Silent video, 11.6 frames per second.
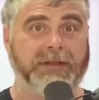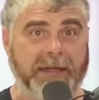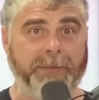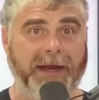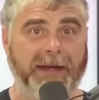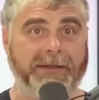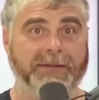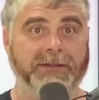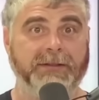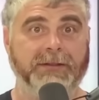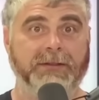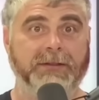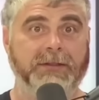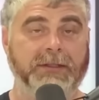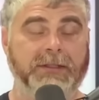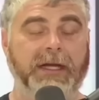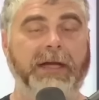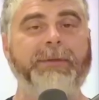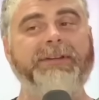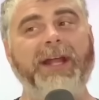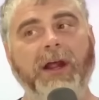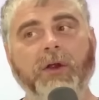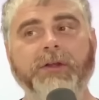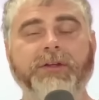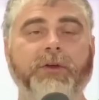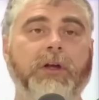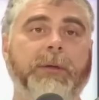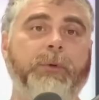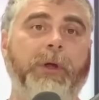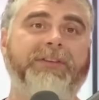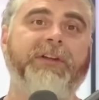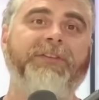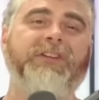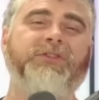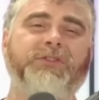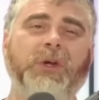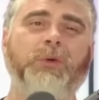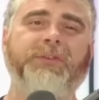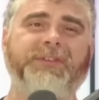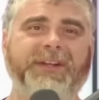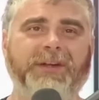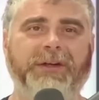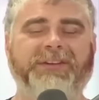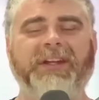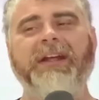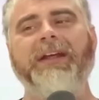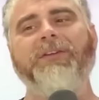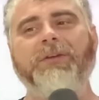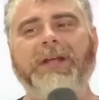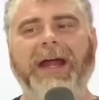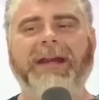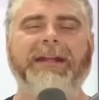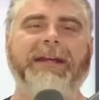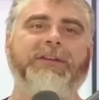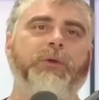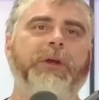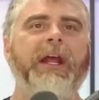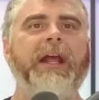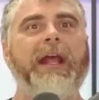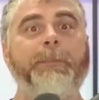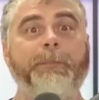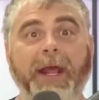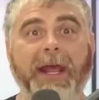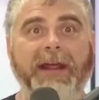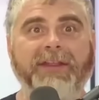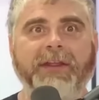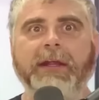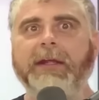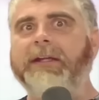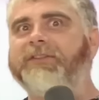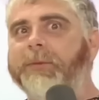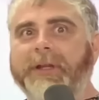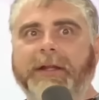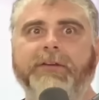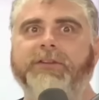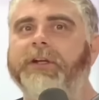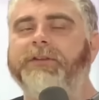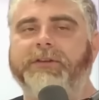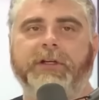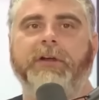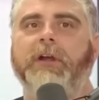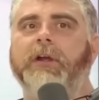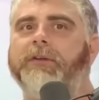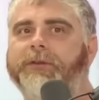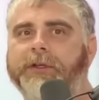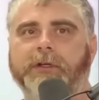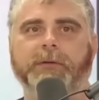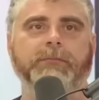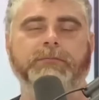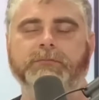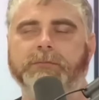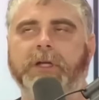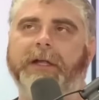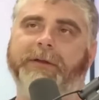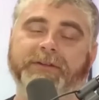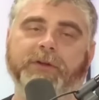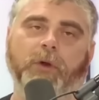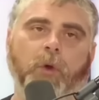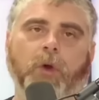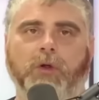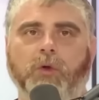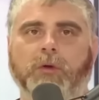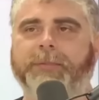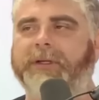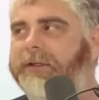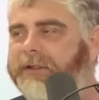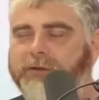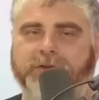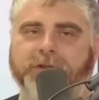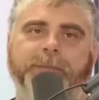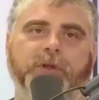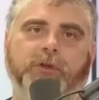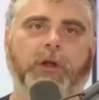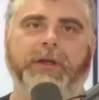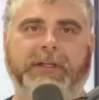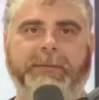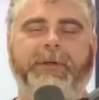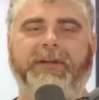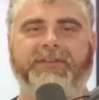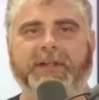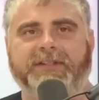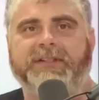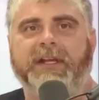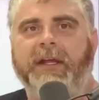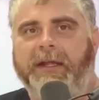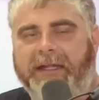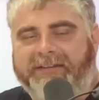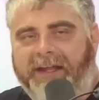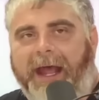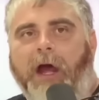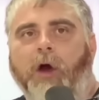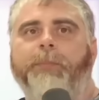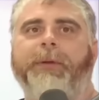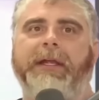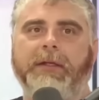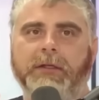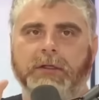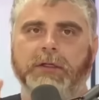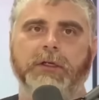Think about it. I've been telling you this RWA stuff is so serious and you got to get into it. And Pyth is some of the, the, the, the and it's an oracle, but you, some you call it deep in a sense. It's, it's helping